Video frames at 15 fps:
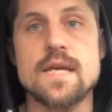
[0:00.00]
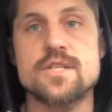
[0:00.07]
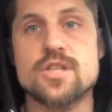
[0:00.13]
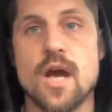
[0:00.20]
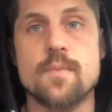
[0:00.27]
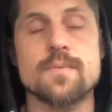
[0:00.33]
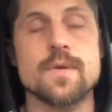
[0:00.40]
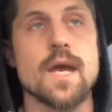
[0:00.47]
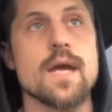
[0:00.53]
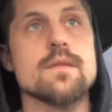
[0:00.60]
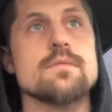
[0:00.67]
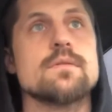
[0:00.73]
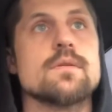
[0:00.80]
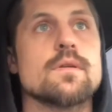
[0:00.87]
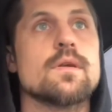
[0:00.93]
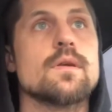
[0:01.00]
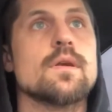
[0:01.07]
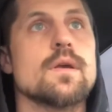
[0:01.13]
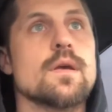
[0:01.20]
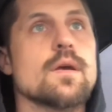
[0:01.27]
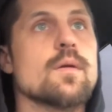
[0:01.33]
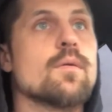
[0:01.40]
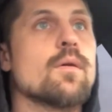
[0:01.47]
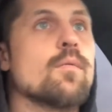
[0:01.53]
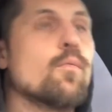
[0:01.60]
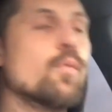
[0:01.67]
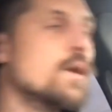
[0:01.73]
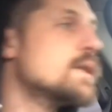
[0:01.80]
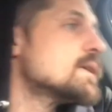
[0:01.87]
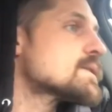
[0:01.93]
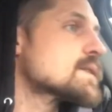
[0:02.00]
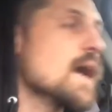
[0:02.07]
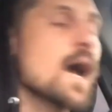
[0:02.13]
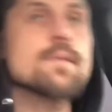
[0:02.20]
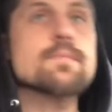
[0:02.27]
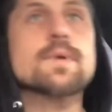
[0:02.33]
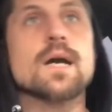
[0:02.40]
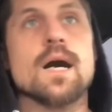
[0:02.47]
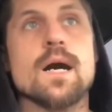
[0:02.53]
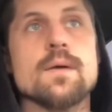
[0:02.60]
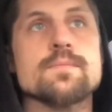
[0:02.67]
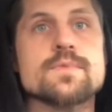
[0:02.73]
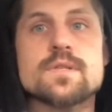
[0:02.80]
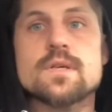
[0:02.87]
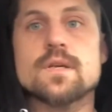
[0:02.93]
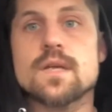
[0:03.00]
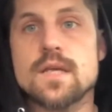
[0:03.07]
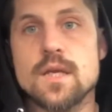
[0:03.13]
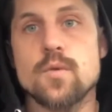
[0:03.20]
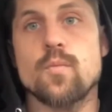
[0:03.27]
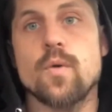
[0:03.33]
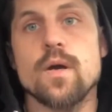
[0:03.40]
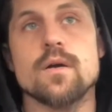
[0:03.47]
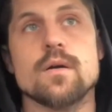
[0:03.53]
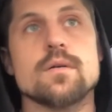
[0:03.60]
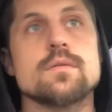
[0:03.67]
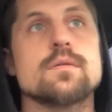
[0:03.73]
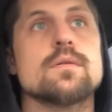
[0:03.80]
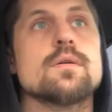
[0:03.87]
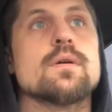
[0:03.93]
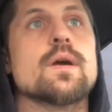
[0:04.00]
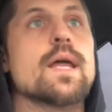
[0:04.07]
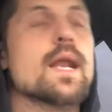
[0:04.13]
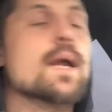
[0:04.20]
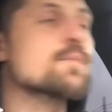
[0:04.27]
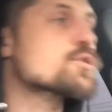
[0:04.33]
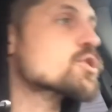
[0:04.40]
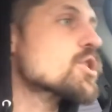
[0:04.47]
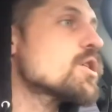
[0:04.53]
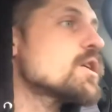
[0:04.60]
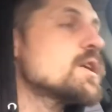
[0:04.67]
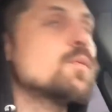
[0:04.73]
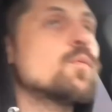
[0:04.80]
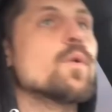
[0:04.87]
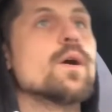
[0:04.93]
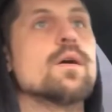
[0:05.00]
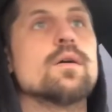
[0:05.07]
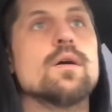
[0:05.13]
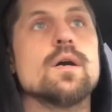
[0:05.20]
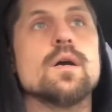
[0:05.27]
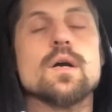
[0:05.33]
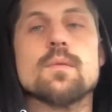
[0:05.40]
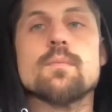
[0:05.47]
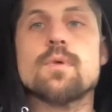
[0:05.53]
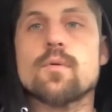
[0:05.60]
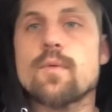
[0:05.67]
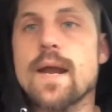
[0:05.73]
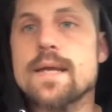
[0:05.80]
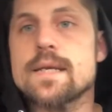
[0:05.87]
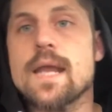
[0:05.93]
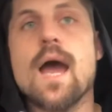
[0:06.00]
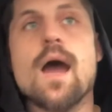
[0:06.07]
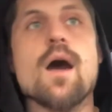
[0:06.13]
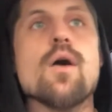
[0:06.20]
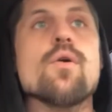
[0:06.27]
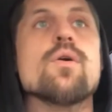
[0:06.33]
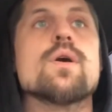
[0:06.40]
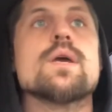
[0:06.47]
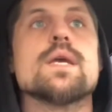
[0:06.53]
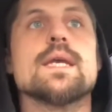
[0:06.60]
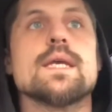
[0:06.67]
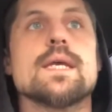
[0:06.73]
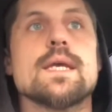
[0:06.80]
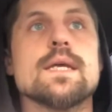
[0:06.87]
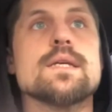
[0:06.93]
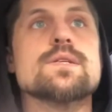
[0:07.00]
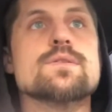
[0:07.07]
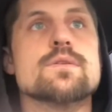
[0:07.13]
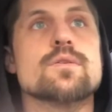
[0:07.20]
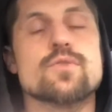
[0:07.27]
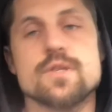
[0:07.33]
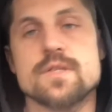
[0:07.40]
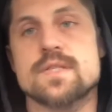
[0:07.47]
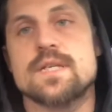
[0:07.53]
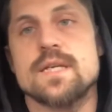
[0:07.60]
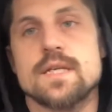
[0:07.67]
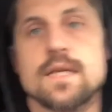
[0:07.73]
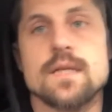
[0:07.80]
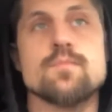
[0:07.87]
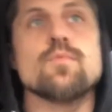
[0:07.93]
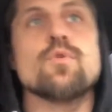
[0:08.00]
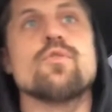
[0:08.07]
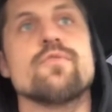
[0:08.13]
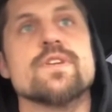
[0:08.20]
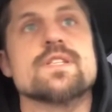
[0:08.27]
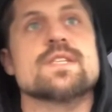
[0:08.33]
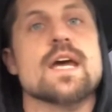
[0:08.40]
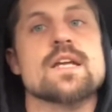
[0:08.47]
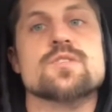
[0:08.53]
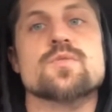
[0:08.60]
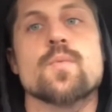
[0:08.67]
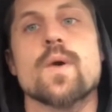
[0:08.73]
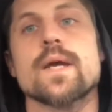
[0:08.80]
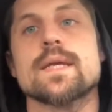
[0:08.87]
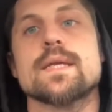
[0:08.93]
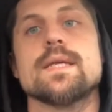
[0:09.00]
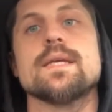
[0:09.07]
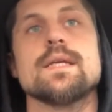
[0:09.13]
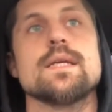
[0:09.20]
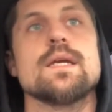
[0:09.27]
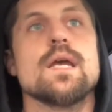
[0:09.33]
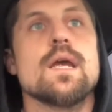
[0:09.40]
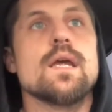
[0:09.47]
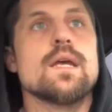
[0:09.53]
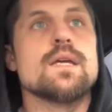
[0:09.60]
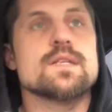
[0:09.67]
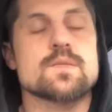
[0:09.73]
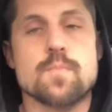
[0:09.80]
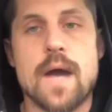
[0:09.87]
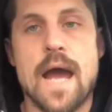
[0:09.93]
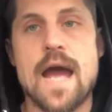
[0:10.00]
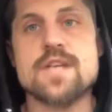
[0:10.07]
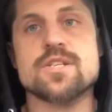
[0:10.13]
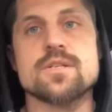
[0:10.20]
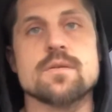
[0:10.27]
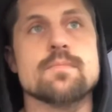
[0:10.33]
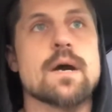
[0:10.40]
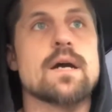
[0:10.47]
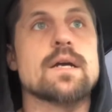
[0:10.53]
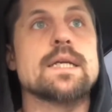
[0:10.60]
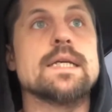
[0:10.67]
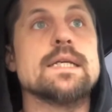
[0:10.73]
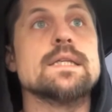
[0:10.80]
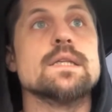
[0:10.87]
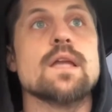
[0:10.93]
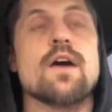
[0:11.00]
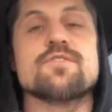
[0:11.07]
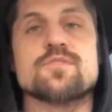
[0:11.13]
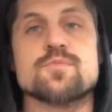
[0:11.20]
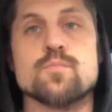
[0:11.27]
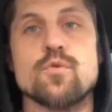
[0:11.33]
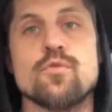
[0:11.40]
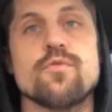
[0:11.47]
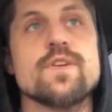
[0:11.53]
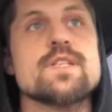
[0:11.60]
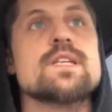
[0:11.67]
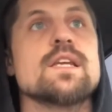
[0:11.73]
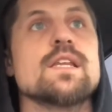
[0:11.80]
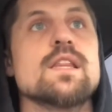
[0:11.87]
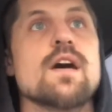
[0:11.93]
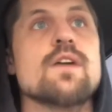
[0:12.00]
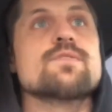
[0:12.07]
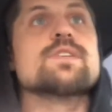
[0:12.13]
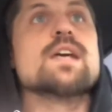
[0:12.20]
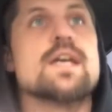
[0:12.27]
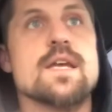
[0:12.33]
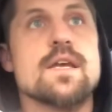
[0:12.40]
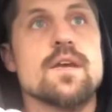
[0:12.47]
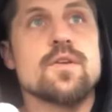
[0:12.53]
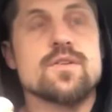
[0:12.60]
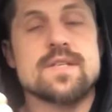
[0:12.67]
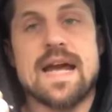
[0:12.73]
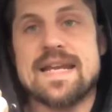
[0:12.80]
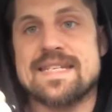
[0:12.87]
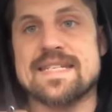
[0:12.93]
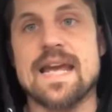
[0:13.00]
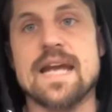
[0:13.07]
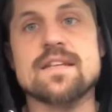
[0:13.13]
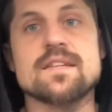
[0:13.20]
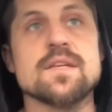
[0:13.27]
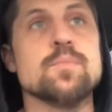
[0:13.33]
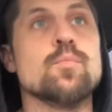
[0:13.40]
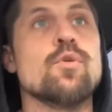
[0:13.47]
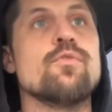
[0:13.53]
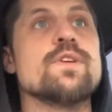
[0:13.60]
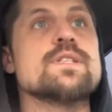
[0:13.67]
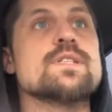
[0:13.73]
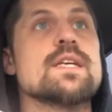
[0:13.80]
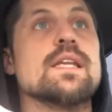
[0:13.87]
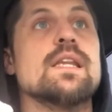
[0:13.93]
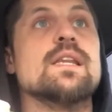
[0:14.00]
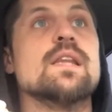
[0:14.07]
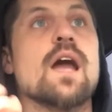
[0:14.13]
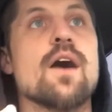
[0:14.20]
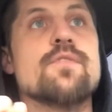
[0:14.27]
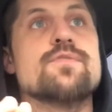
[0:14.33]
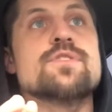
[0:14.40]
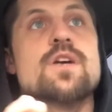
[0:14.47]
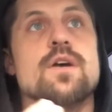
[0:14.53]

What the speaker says: job yet. When the time comes, he will. And I'm sure he will. But right now, he's critiquing movies. That's what he is passionate about. He loves movies. He loves dissecting movies. He loves